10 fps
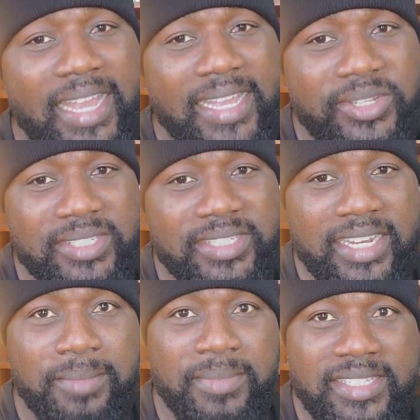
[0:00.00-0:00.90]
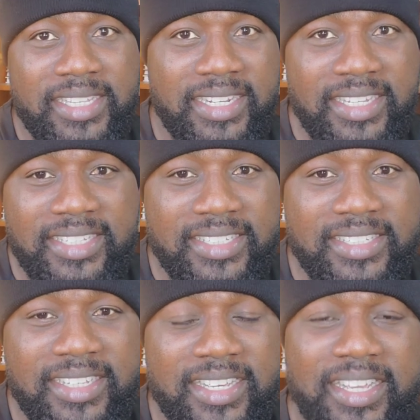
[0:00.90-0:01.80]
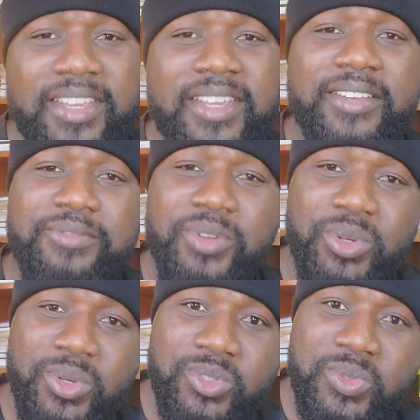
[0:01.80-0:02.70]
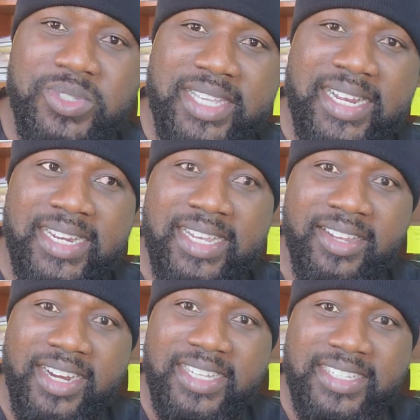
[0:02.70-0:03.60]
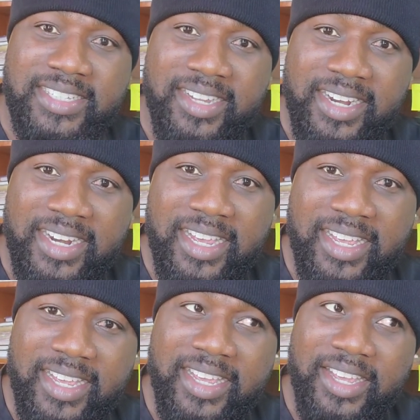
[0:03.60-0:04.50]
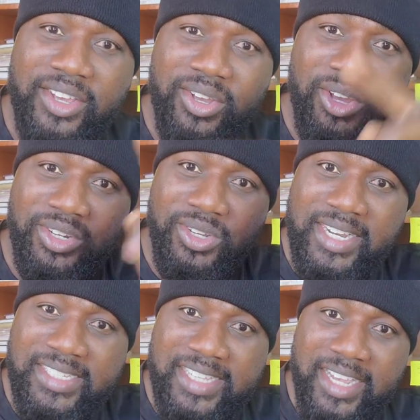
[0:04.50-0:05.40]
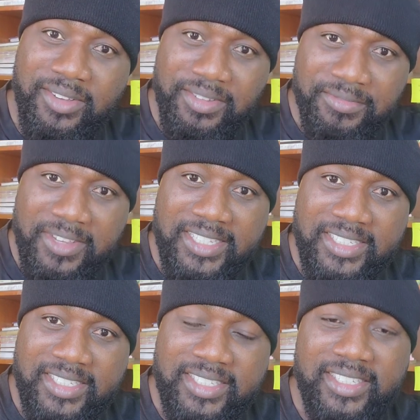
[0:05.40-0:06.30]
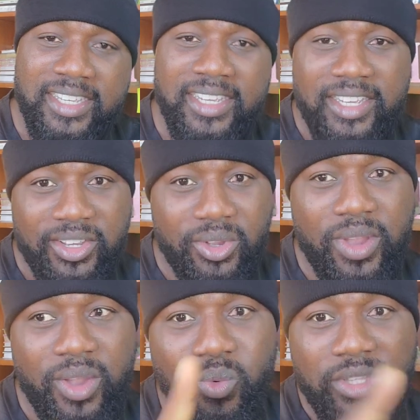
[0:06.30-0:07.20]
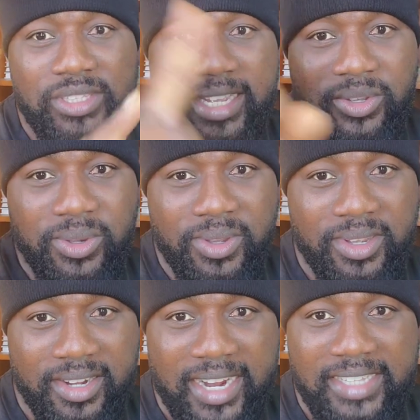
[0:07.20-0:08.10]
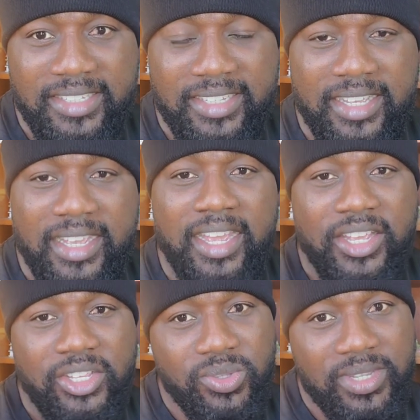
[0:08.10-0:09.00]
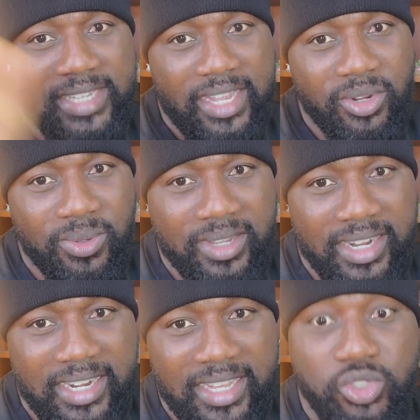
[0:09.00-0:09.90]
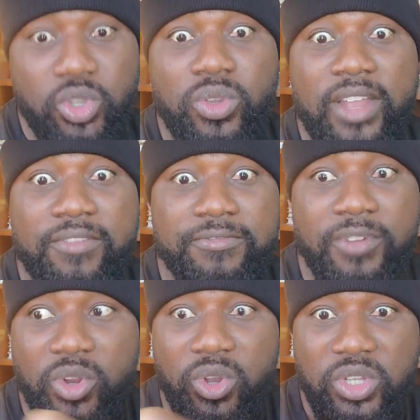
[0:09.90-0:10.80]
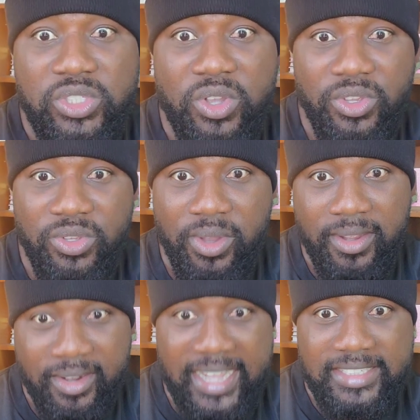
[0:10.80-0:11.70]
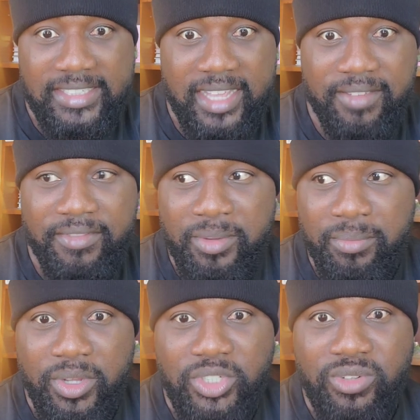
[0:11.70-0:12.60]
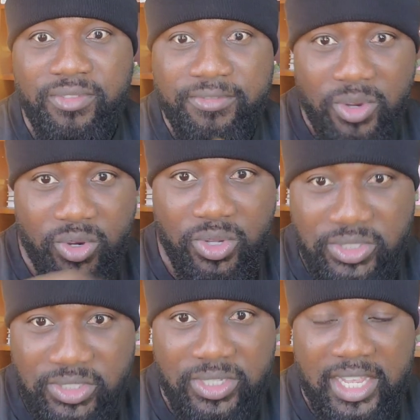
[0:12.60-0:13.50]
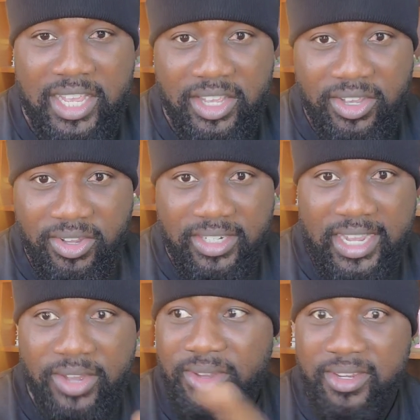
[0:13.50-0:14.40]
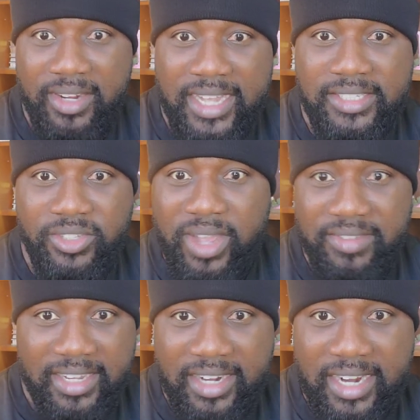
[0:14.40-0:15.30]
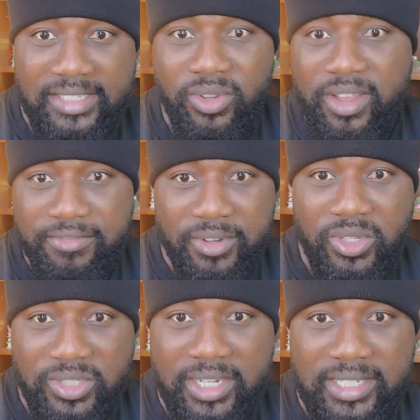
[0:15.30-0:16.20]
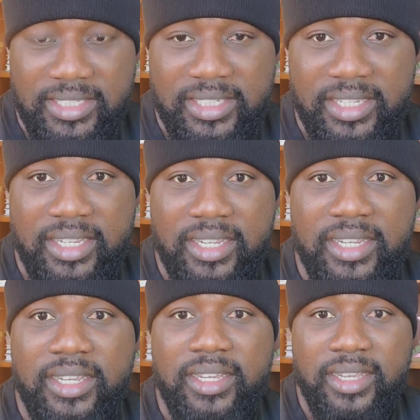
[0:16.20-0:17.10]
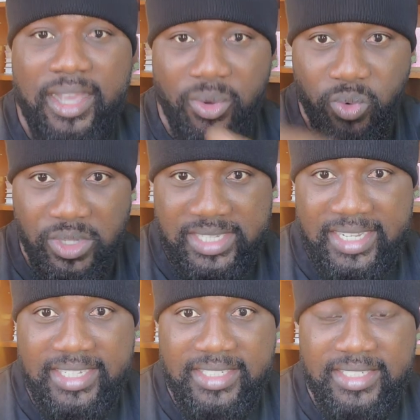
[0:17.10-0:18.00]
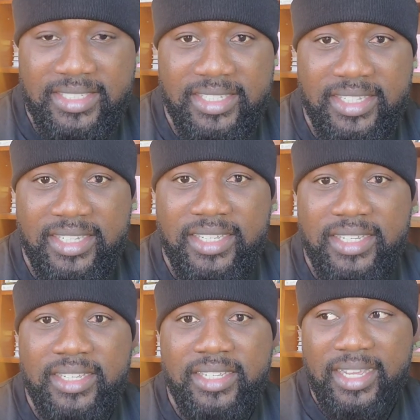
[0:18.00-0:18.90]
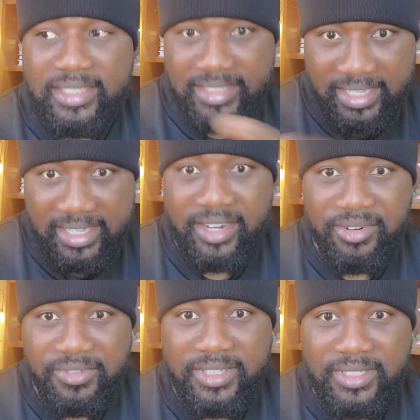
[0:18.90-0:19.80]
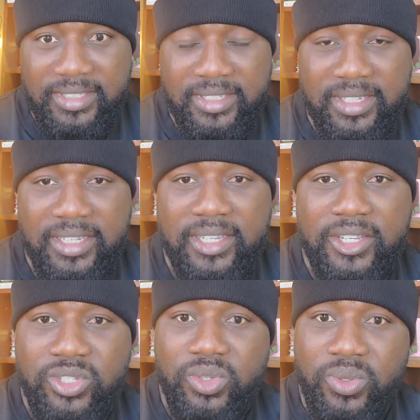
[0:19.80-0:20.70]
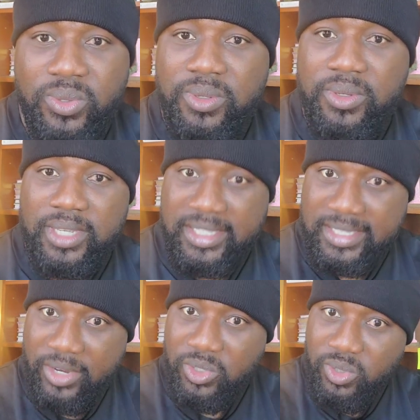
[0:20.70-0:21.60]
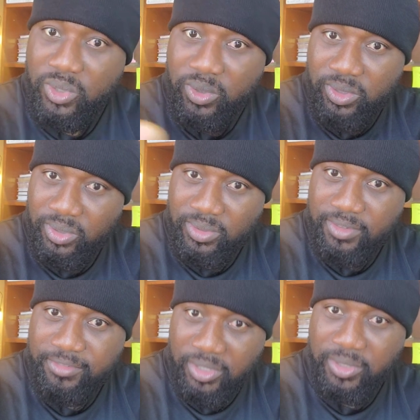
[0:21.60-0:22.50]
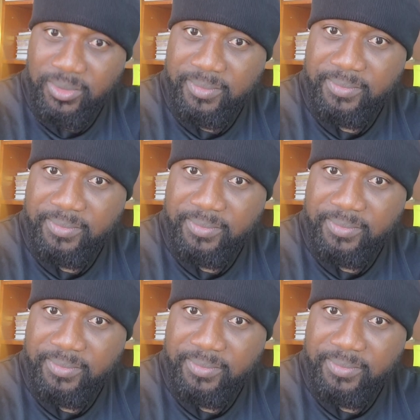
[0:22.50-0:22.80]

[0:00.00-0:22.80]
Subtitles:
Let me say this. For those who say that the grass is greener on the other side of the fence, go and water your own grass so it can look greener, so you can focus on your grass. Everybody should focus on their own grass. You have a grass, go and focus on it and water it and take care of it so it can also look good for you.